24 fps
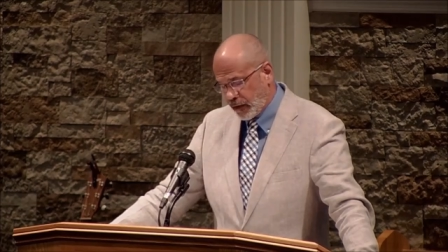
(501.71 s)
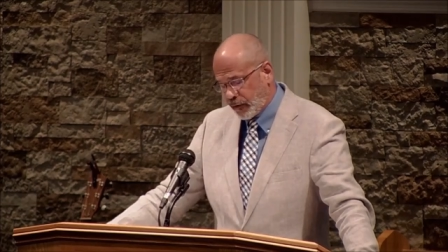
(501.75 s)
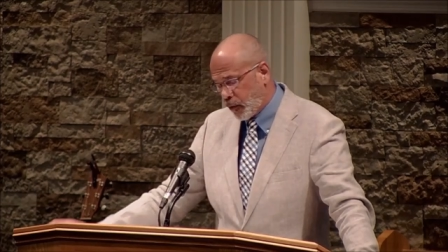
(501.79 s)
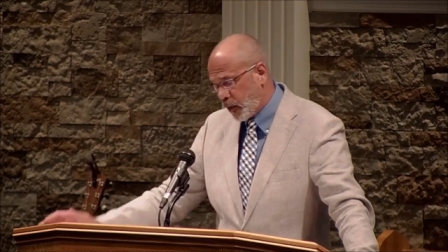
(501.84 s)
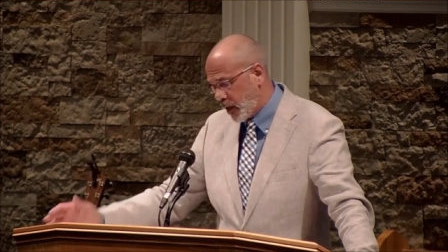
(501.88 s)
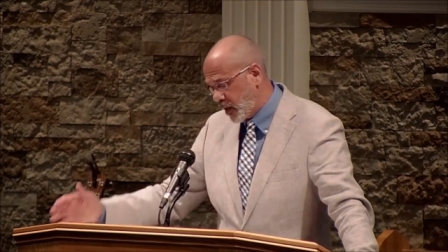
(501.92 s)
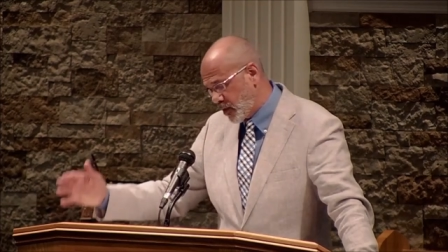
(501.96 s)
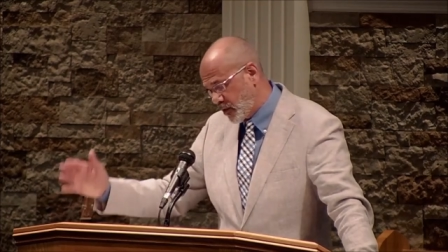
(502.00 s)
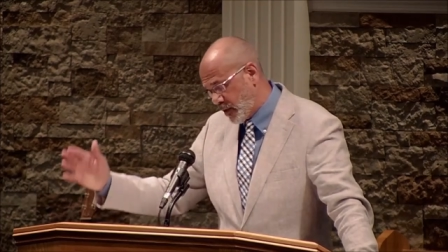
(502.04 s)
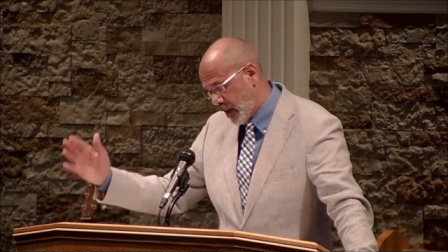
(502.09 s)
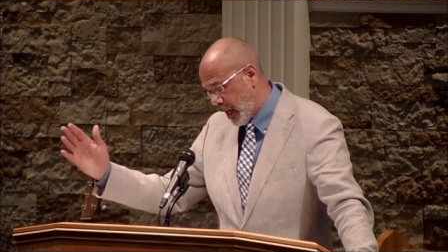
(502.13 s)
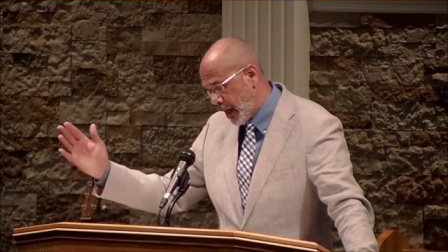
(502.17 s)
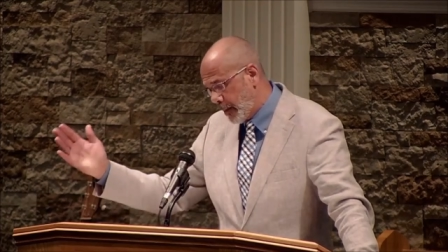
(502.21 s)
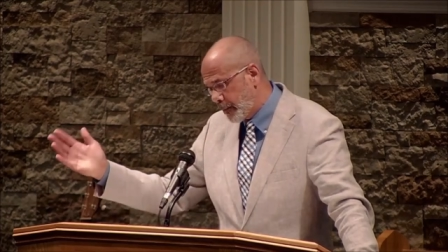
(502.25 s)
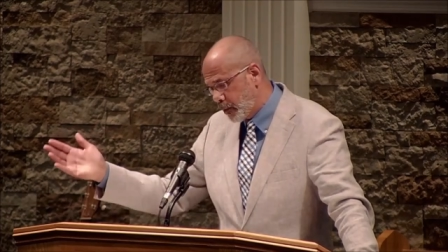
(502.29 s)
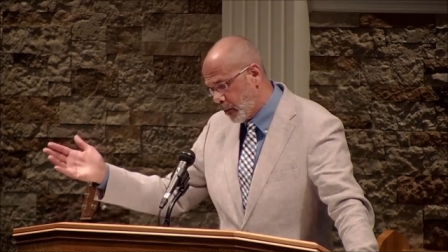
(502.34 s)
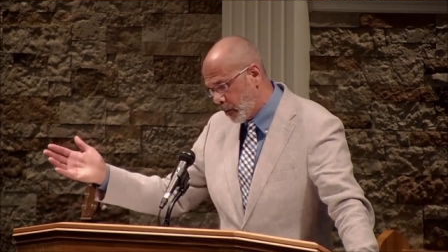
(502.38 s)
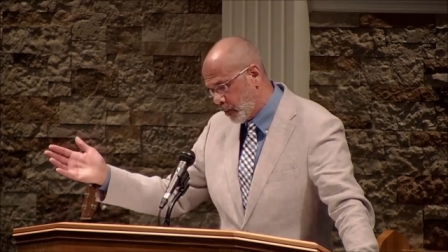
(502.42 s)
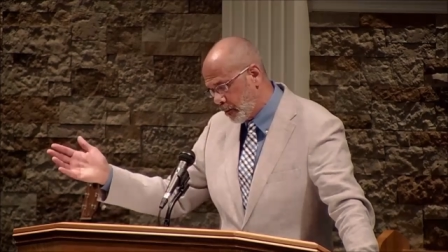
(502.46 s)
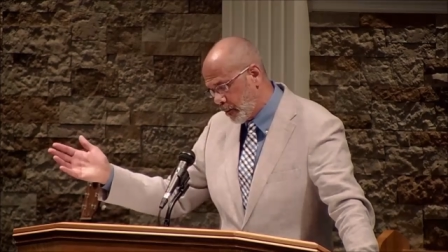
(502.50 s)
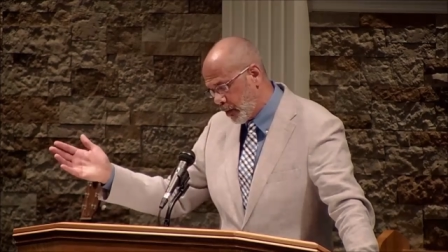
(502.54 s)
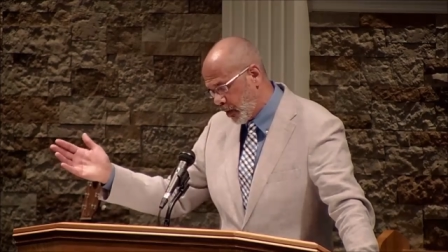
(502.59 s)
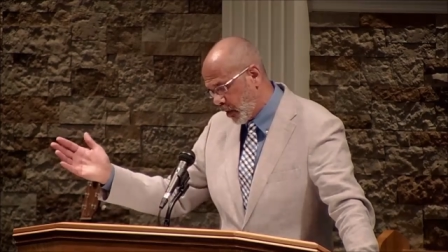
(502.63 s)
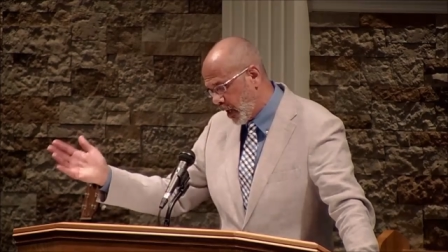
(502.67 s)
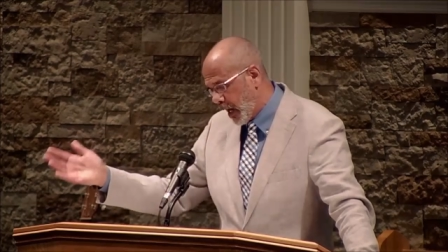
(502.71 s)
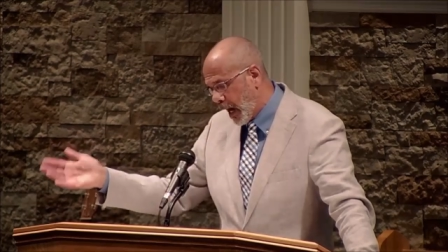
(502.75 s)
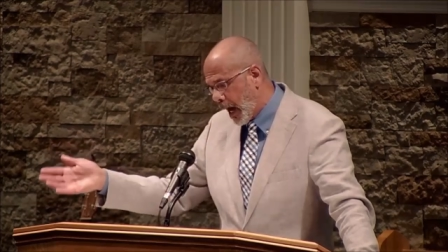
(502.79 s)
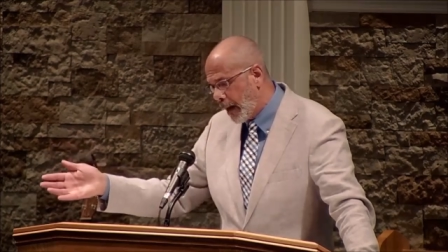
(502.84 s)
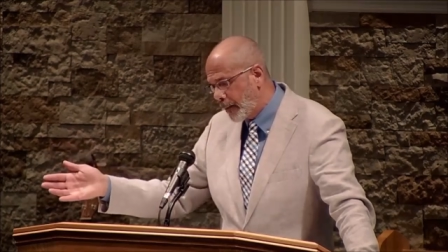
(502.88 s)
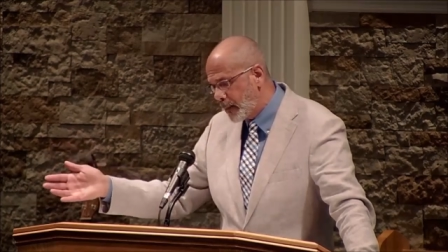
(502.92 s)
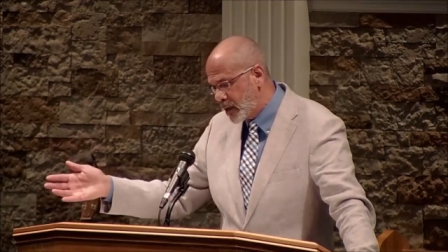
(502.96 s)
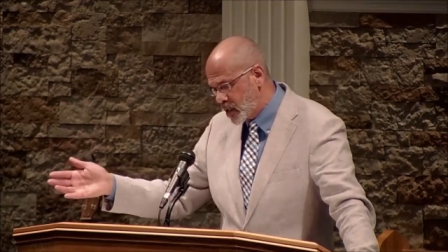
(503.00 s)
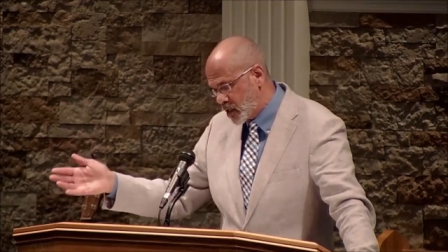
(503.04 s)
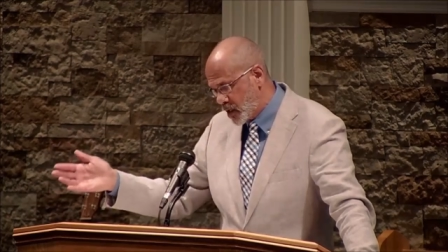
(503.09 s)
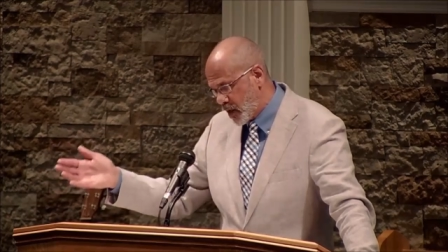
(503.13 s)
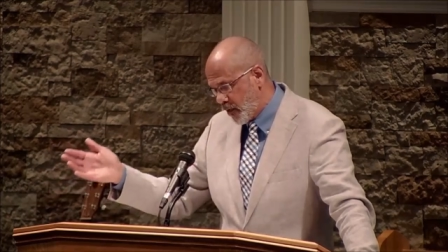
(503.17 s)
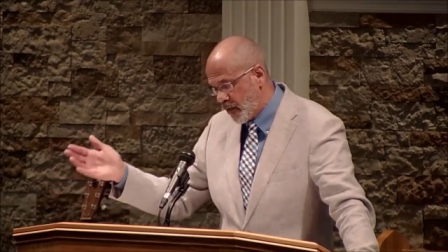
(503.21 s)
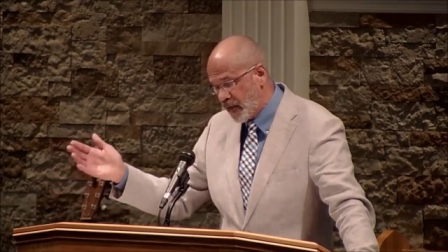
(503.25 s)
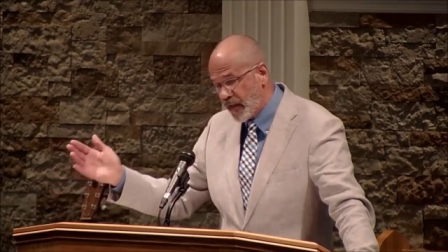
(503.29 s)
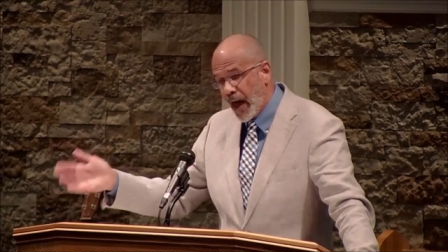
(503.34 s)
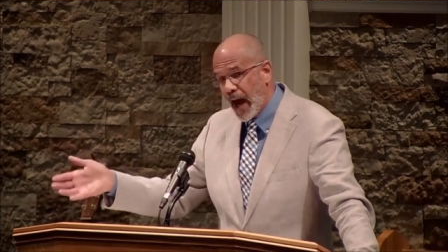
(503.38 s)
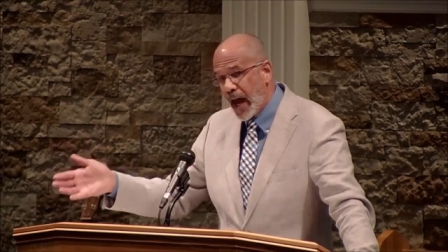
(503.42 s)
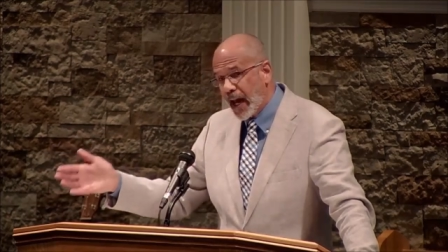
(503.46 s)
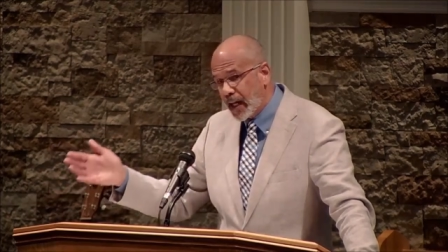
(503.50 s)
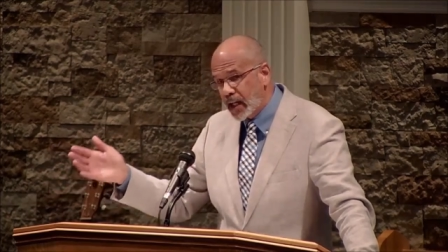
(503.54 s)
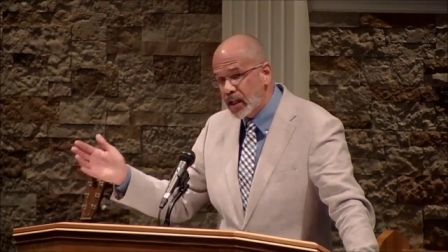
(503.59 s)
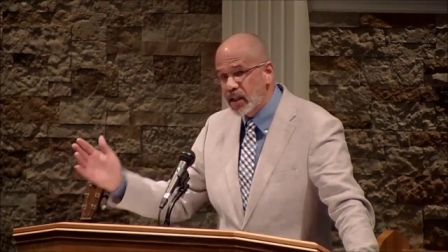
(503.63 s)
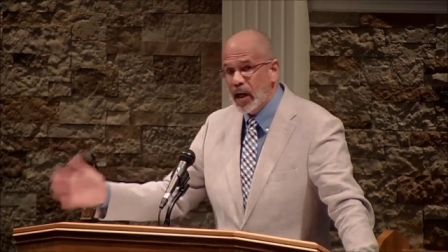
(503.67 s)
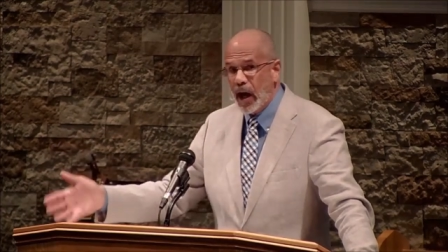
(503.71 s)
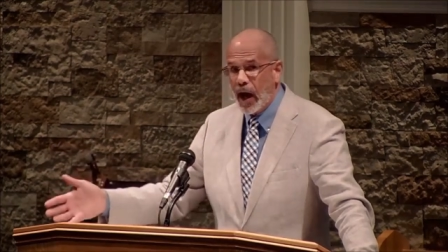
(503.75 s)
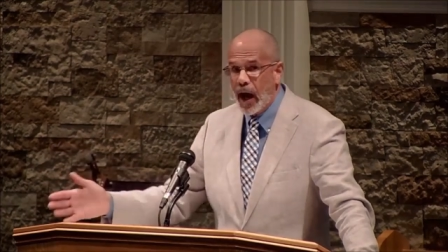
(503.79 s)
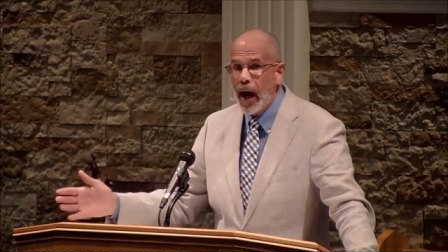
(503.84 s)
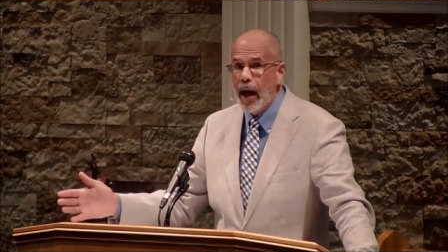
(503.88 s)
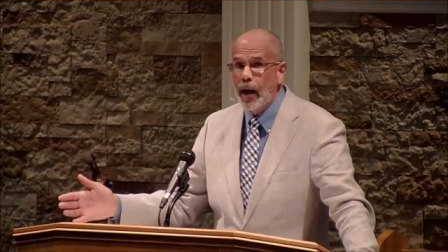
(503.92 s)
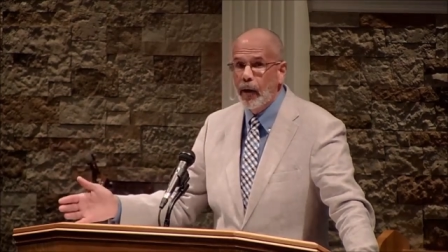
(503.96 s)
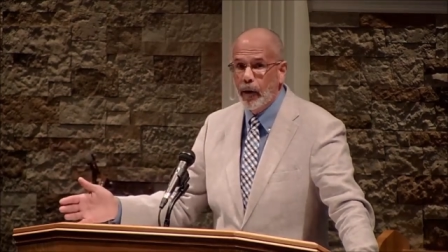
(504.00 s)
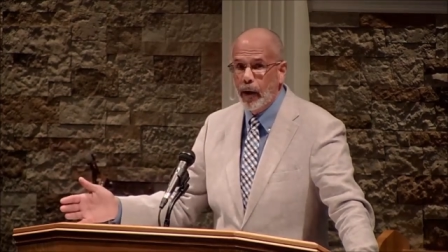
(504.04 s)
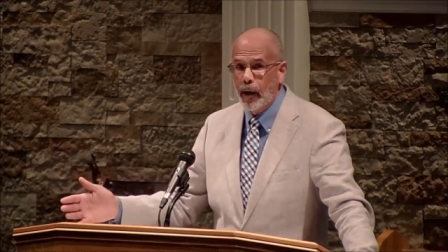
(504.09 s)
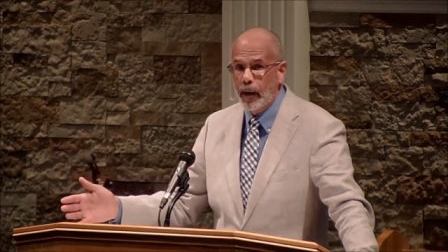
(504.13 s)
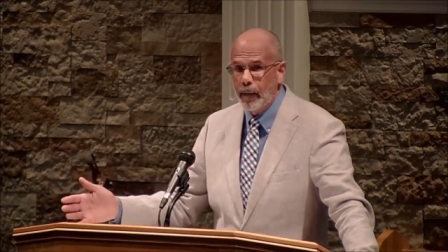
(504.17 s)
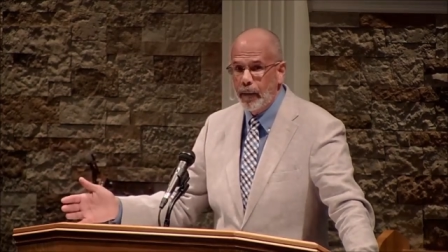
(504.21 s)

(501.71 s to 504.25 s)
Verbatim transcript: For example, Pergamus and Thyatira.